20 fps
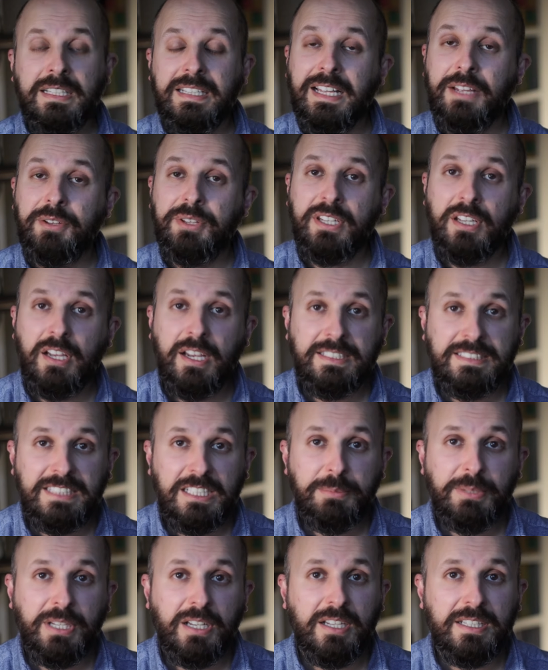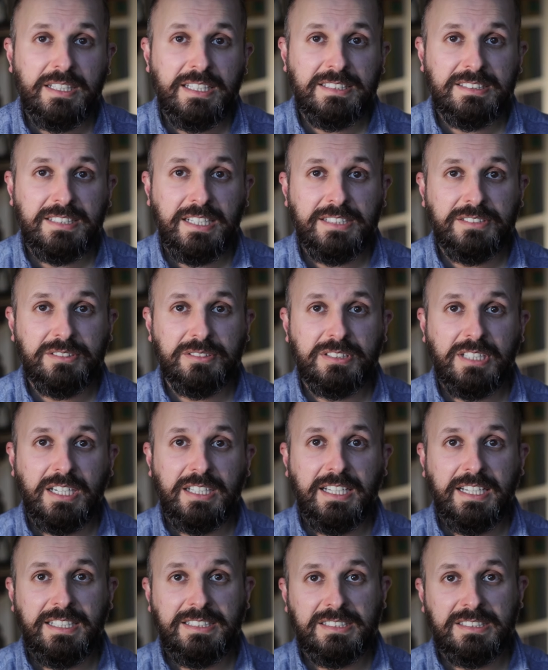Now, the idea behind these nasal
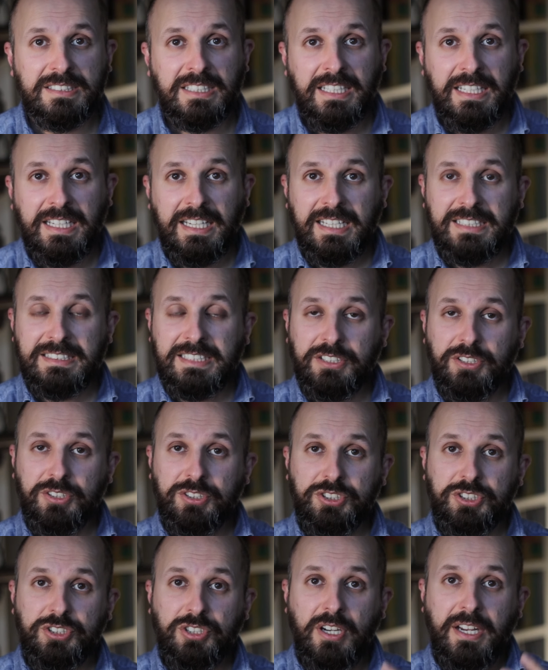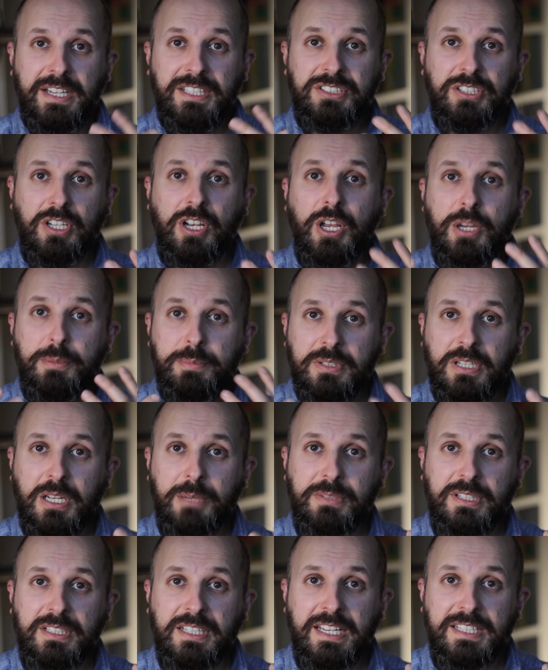dilators is that you're trying to open
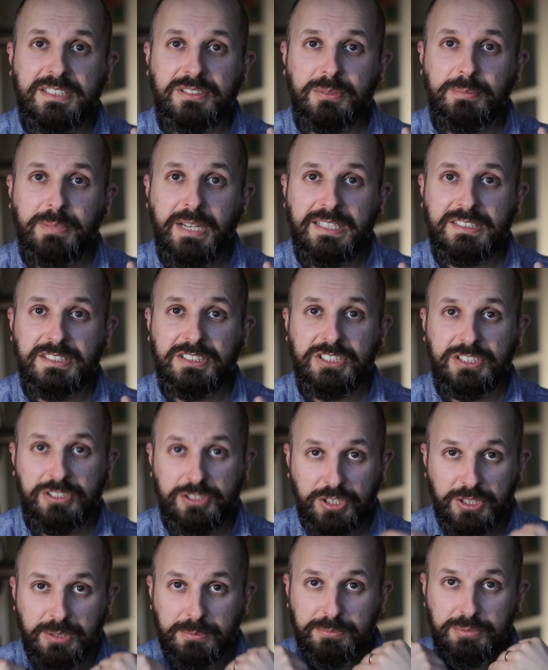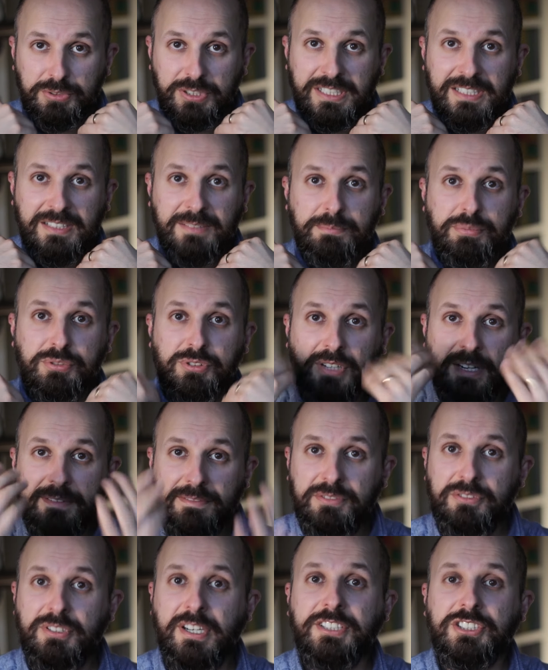up the nasal passages so you can breathe
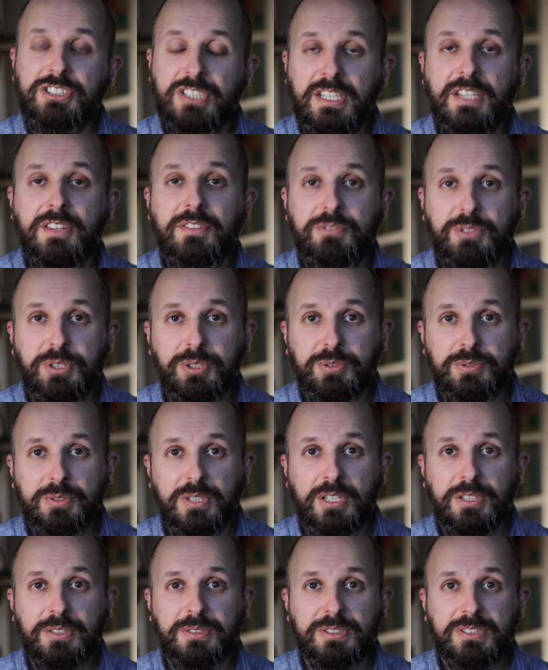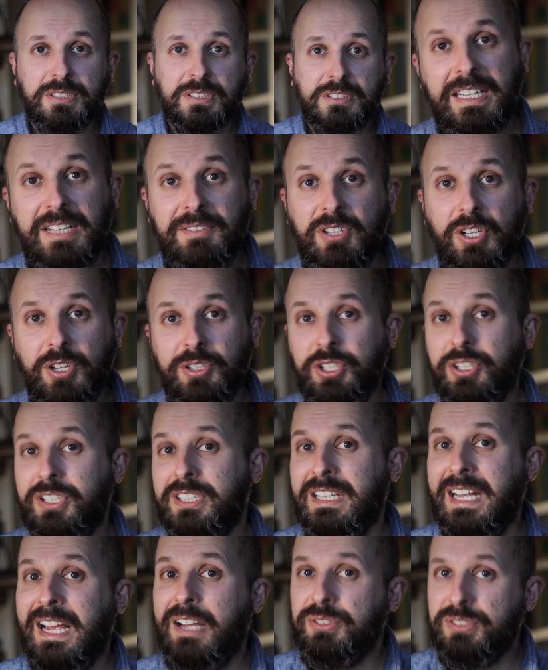preferentially through your nose. Even though you
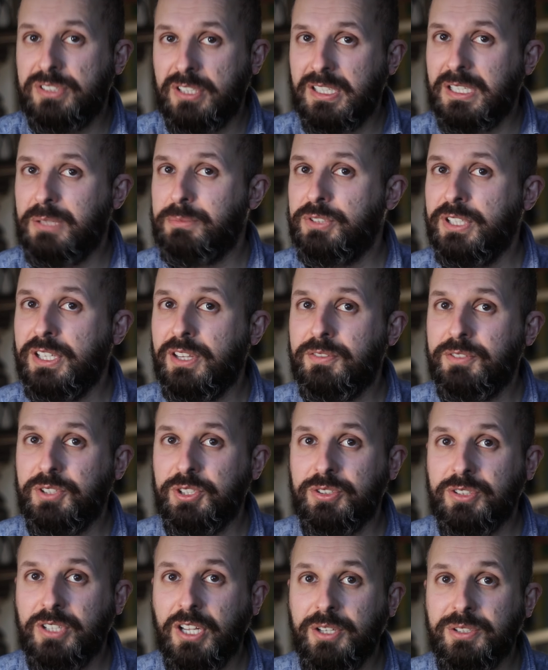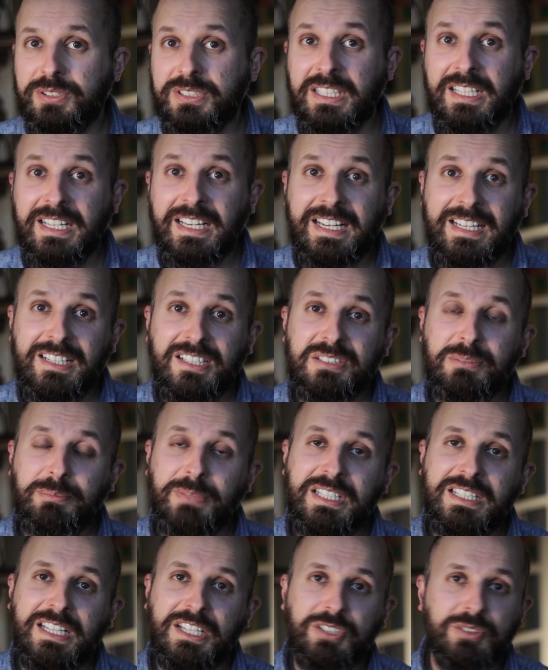can now suddenly breathe through your nose, it doesn't
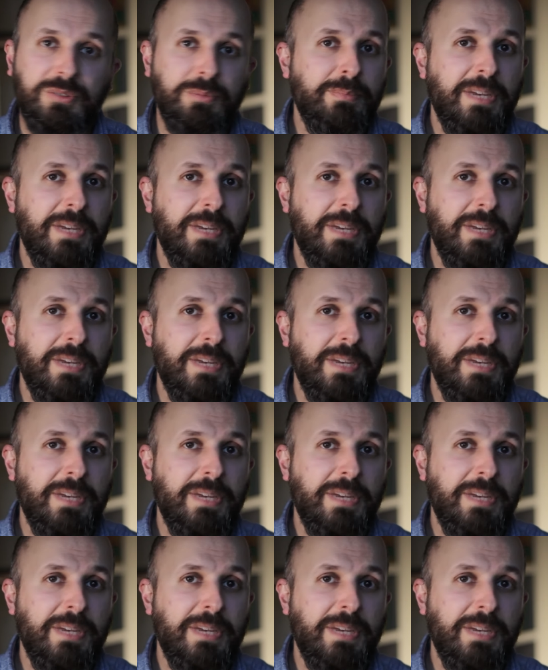mean that you'll